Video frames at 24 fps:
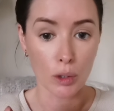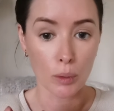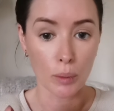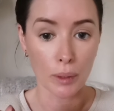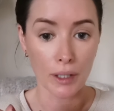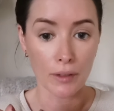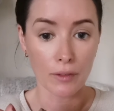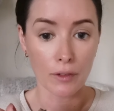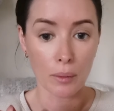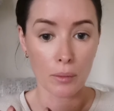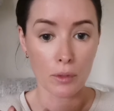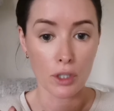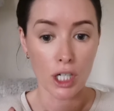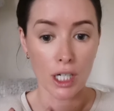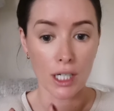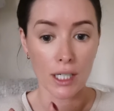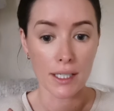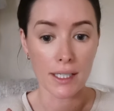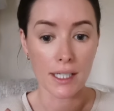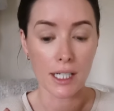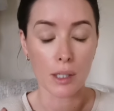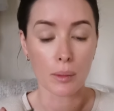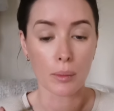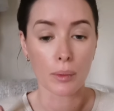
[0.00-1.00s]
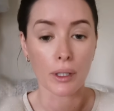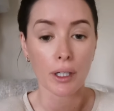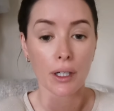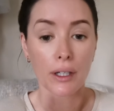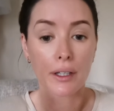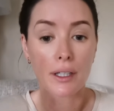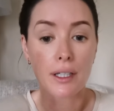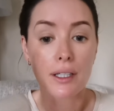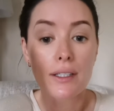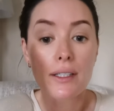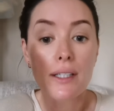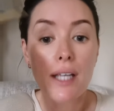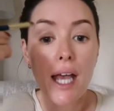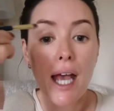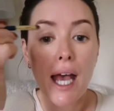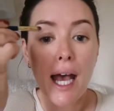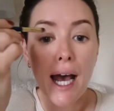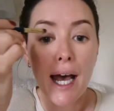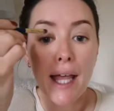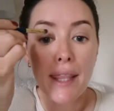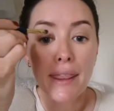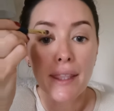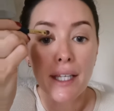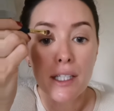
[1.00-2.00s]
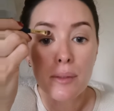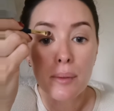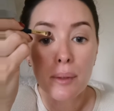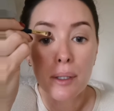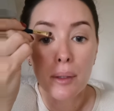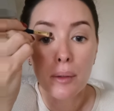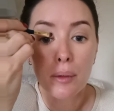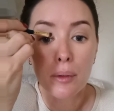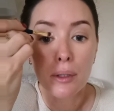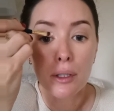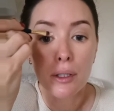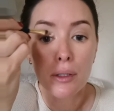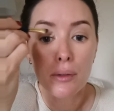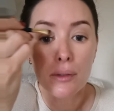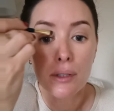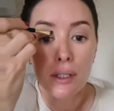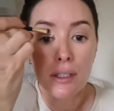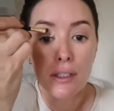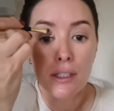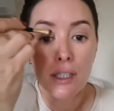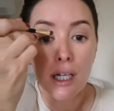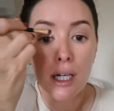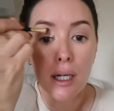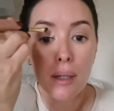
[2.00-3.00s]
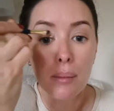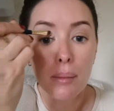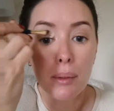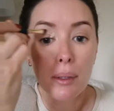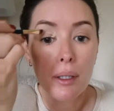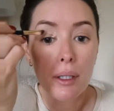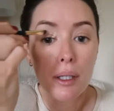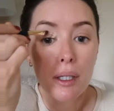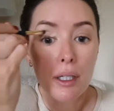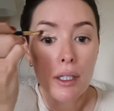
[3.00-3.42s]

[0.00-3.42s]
Away from Charlotte Tilbury on this, and that's what I'm going to use on top.